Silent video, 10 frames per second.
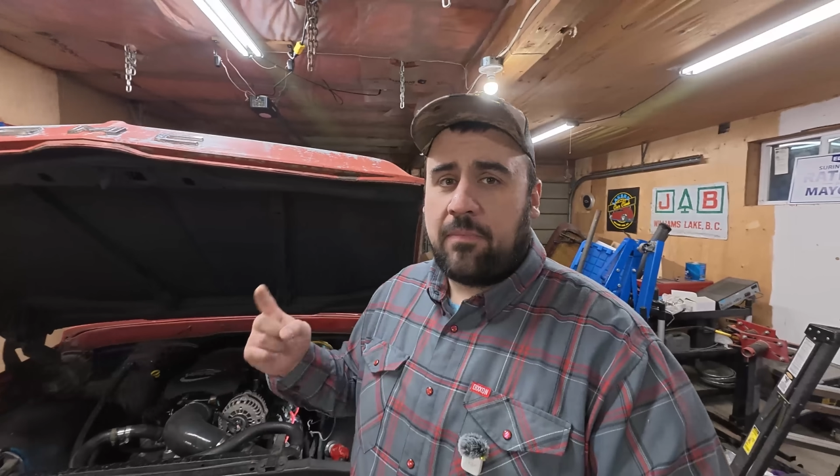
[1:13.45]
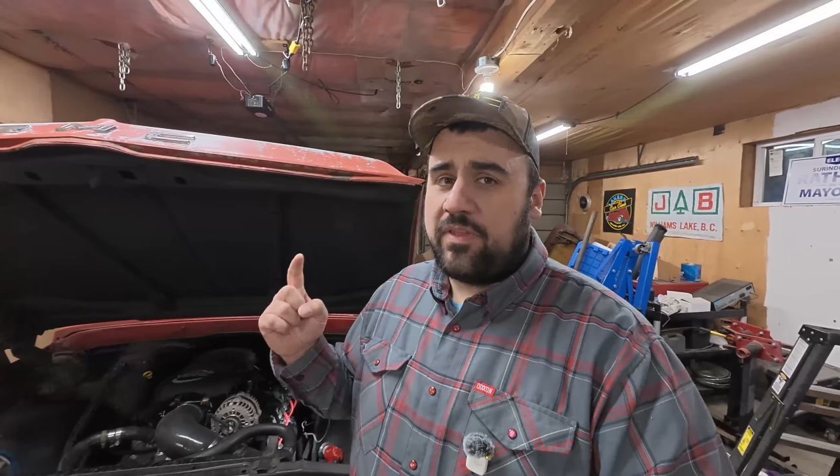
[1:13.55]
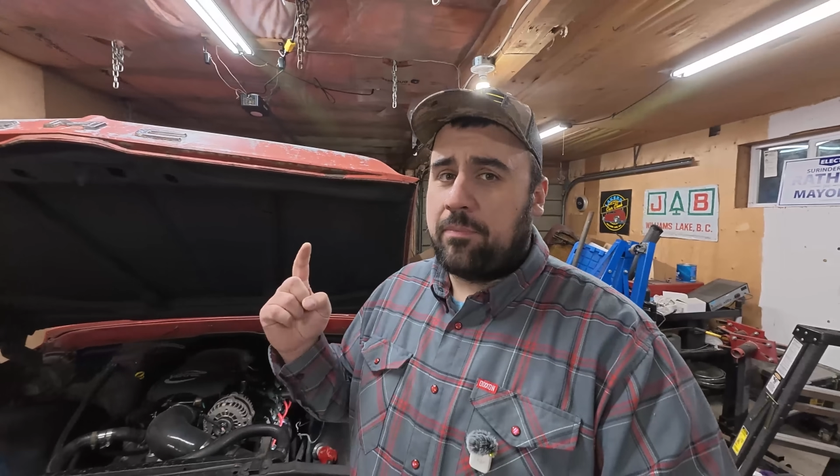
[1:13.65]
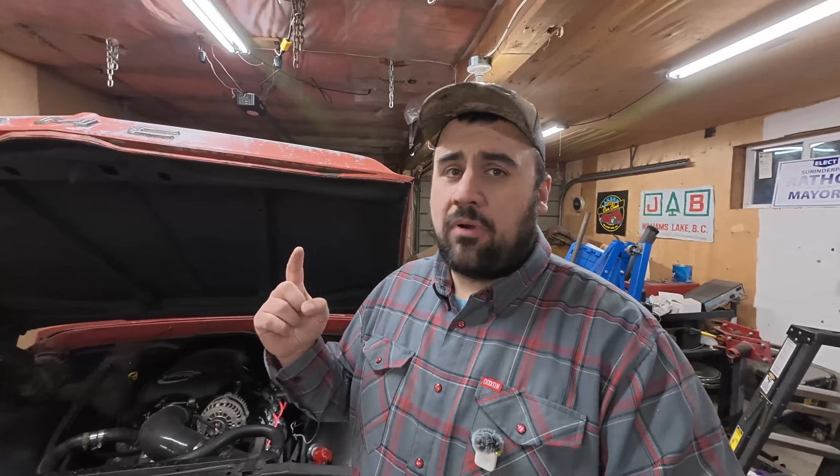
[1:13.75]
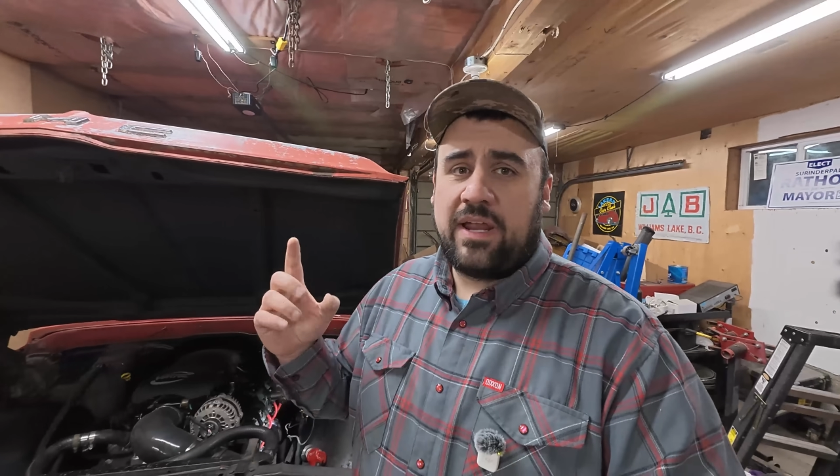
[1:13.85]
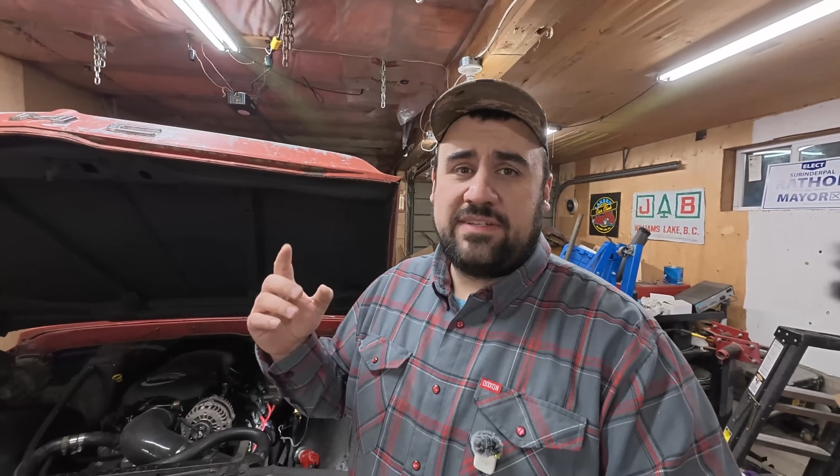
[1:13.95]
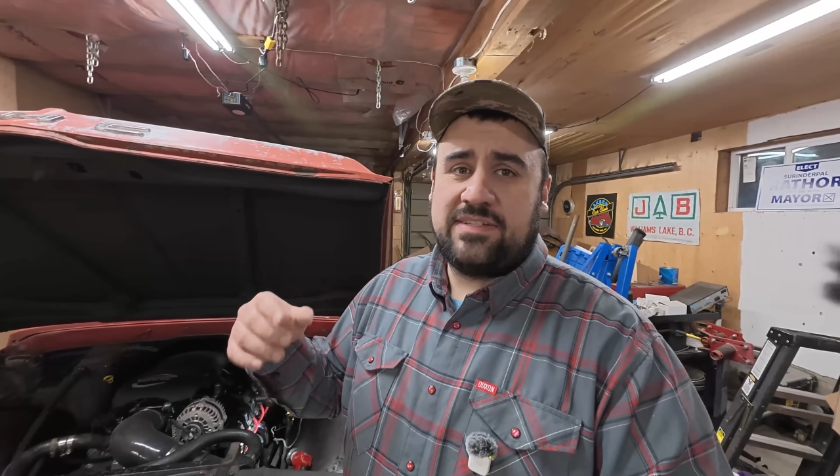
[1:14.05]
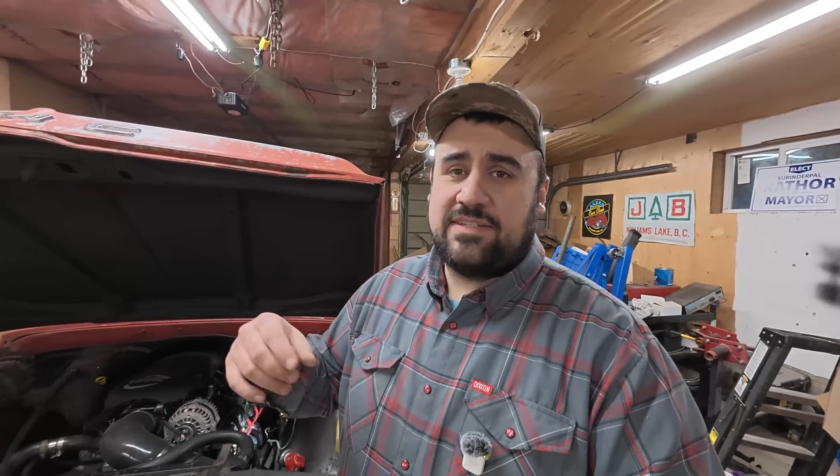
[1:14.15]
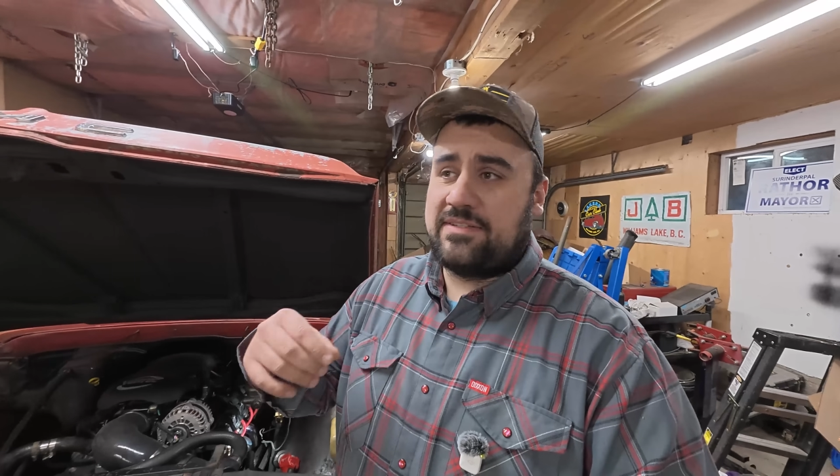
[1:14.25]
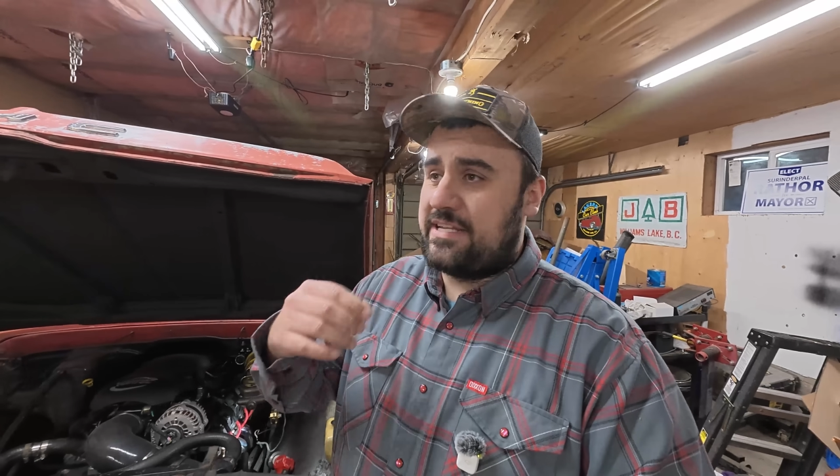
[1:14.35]
But the
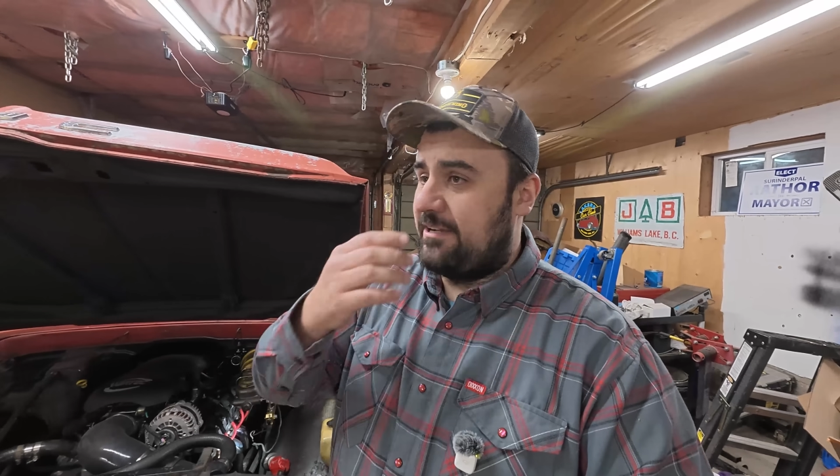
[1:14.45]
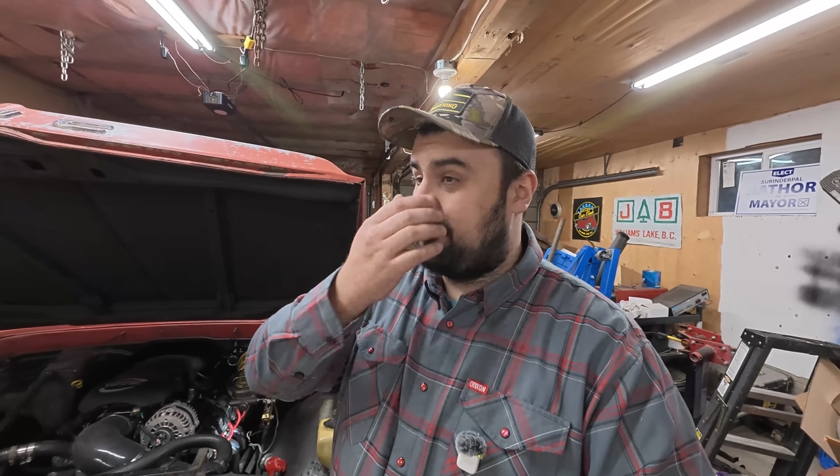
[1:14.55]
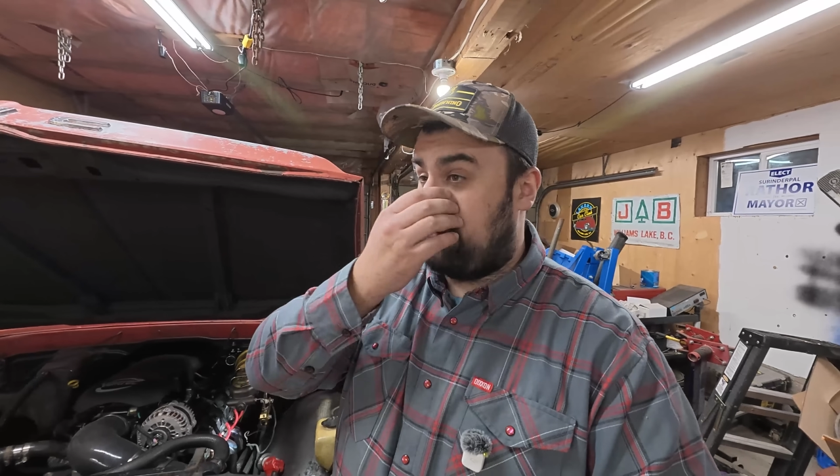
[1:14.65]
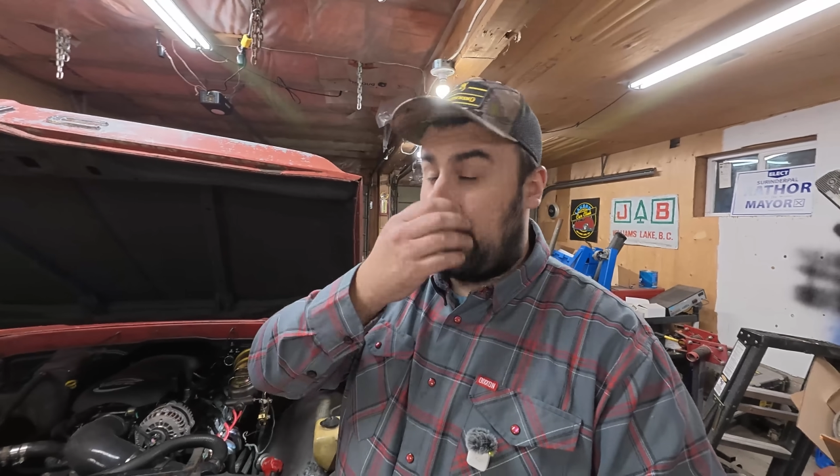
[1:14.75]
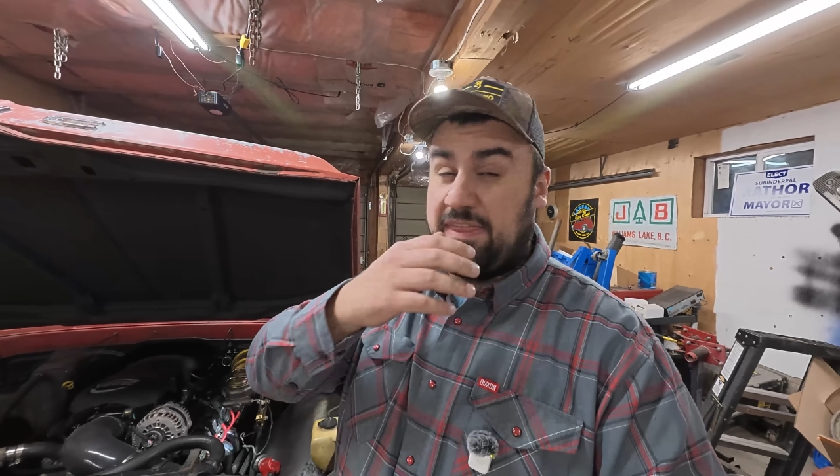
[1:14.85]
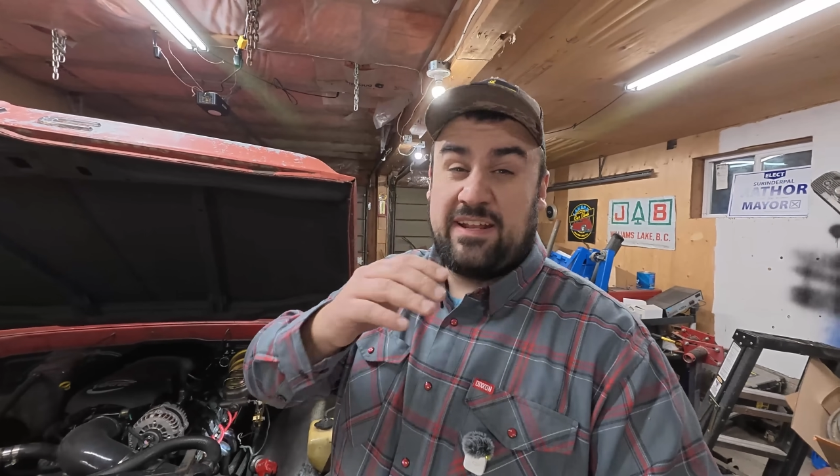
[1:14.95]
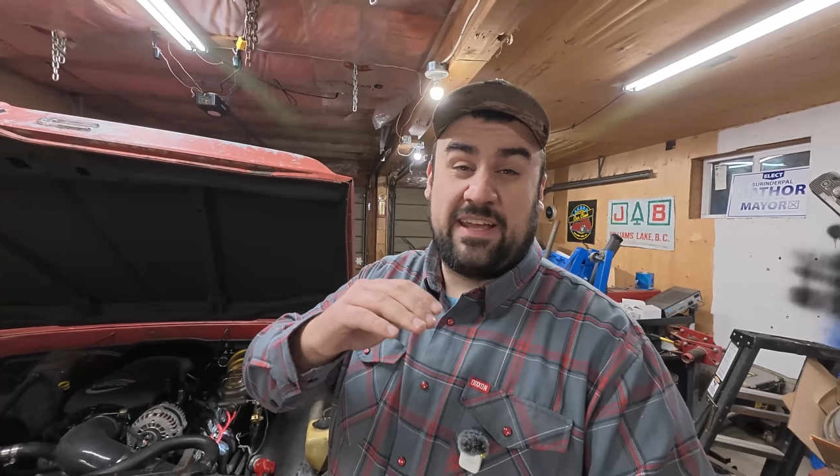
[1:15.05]
price is, I think,